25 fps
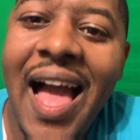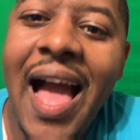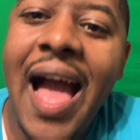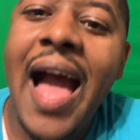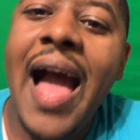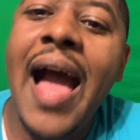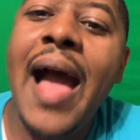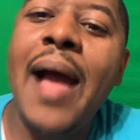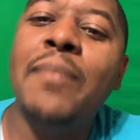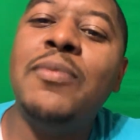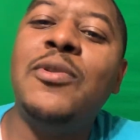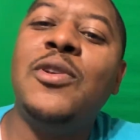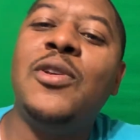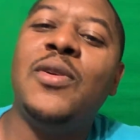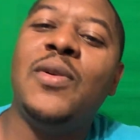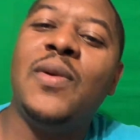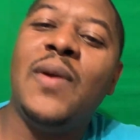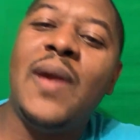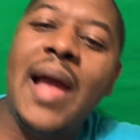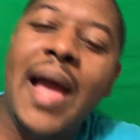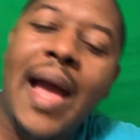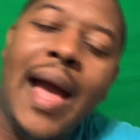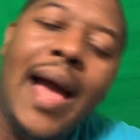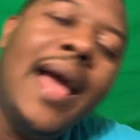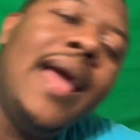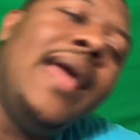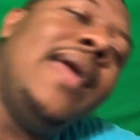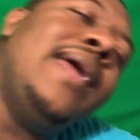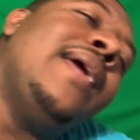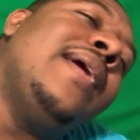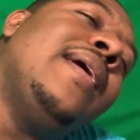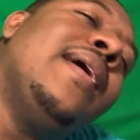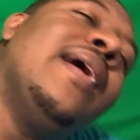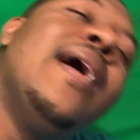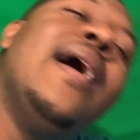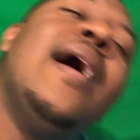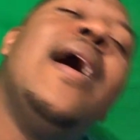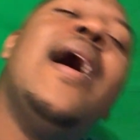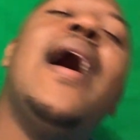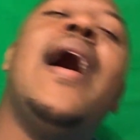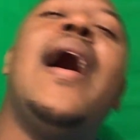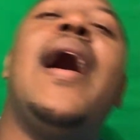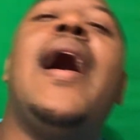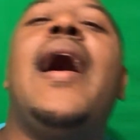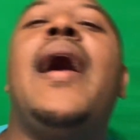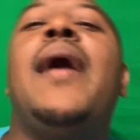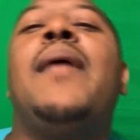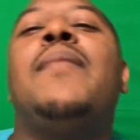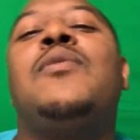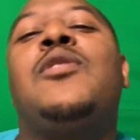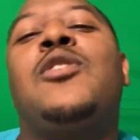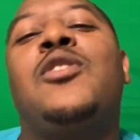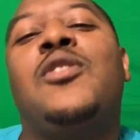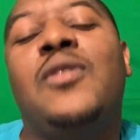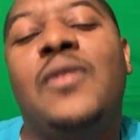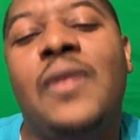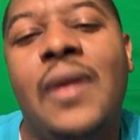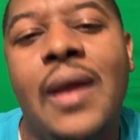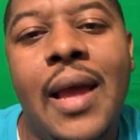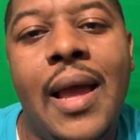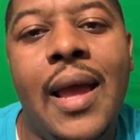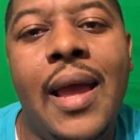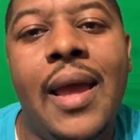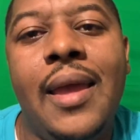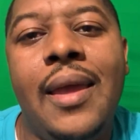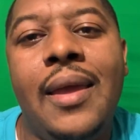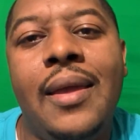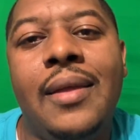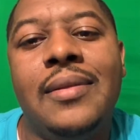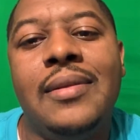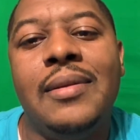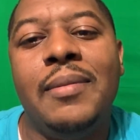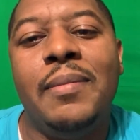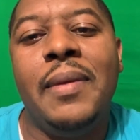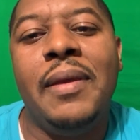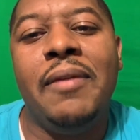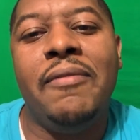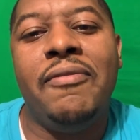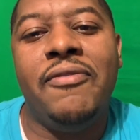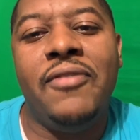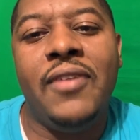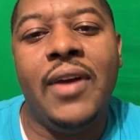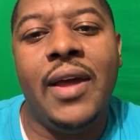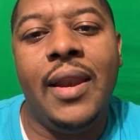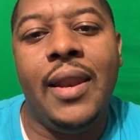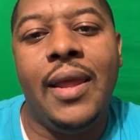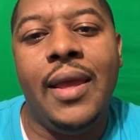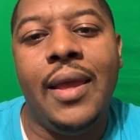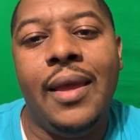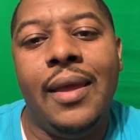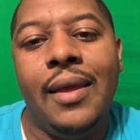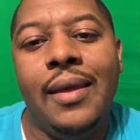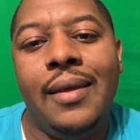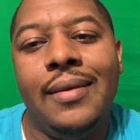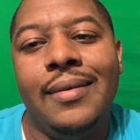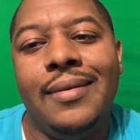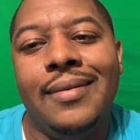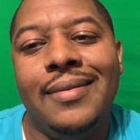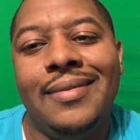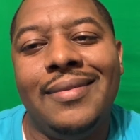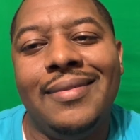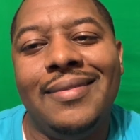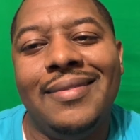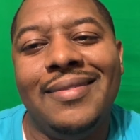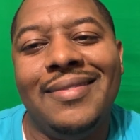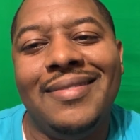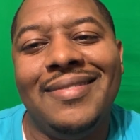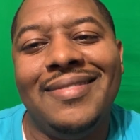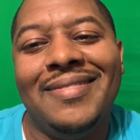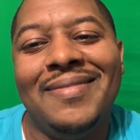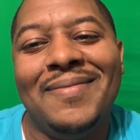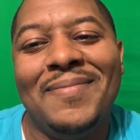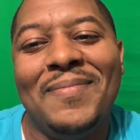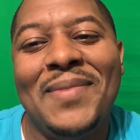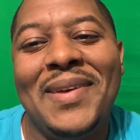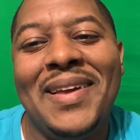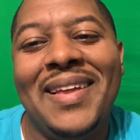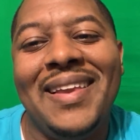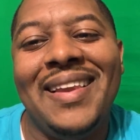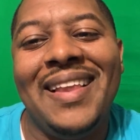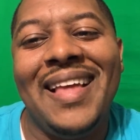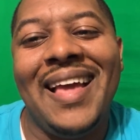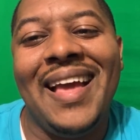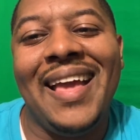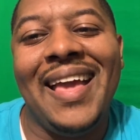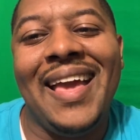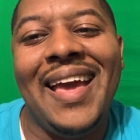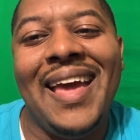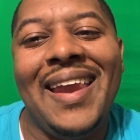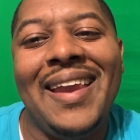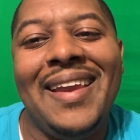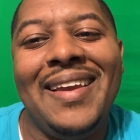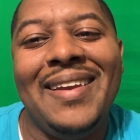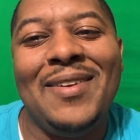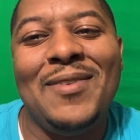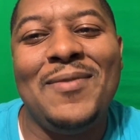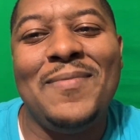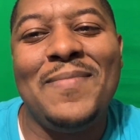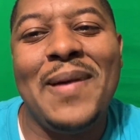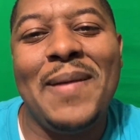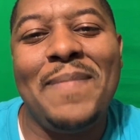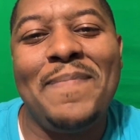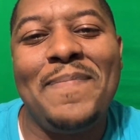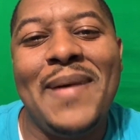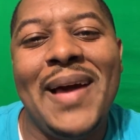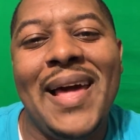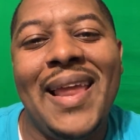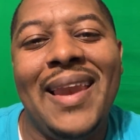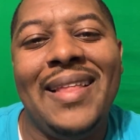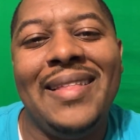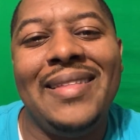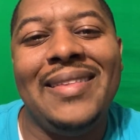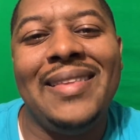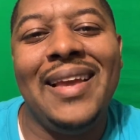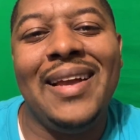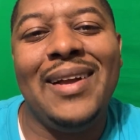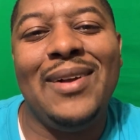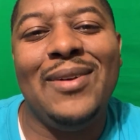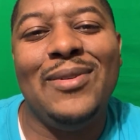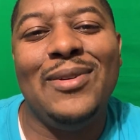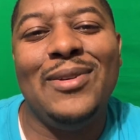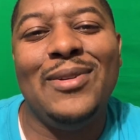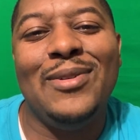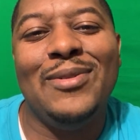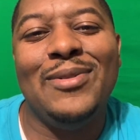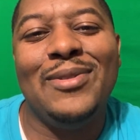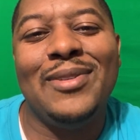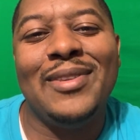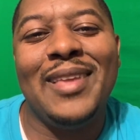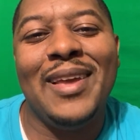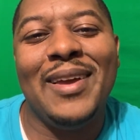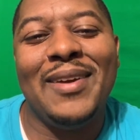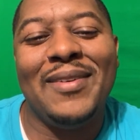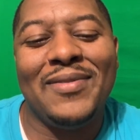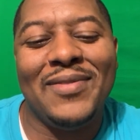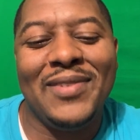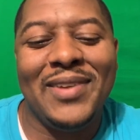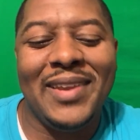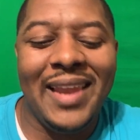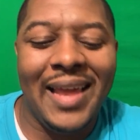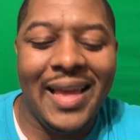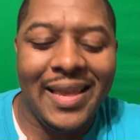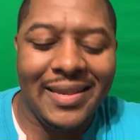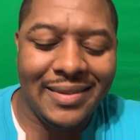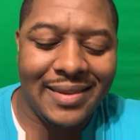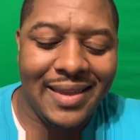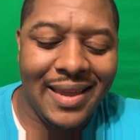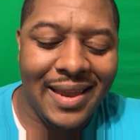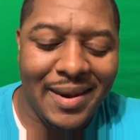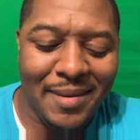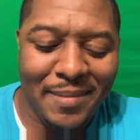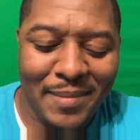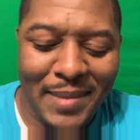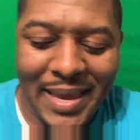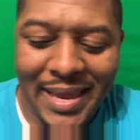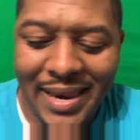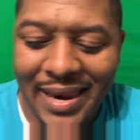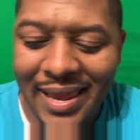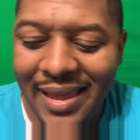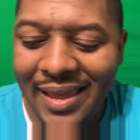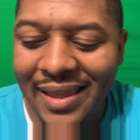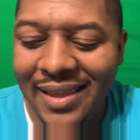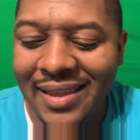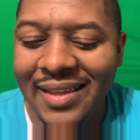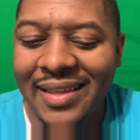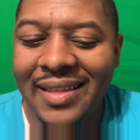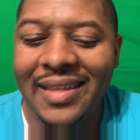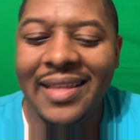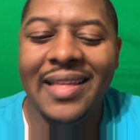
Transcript: I'm trying to be funny. But I gotta do my political little stuff. You know, it's got a meaning.